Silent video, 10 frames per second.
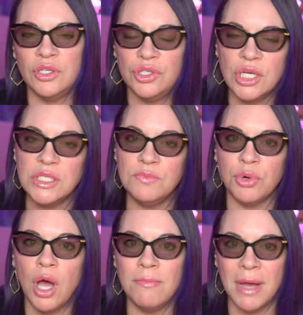just
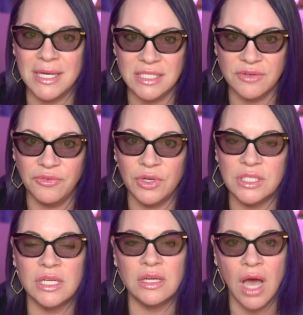brought by
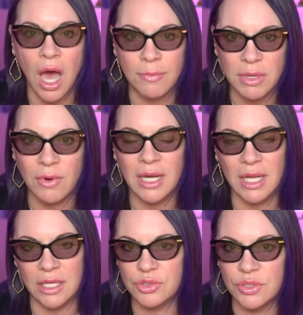different copyright
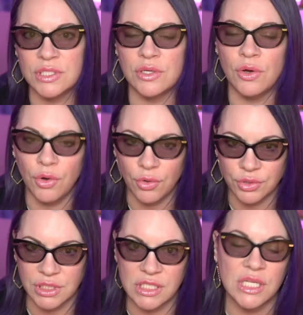interest
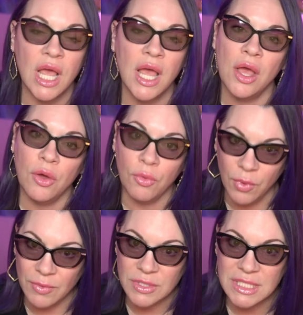holders.
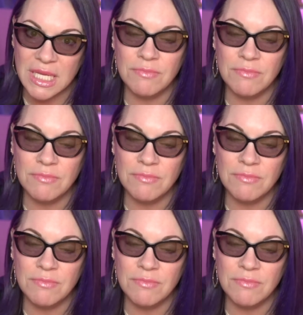We will see.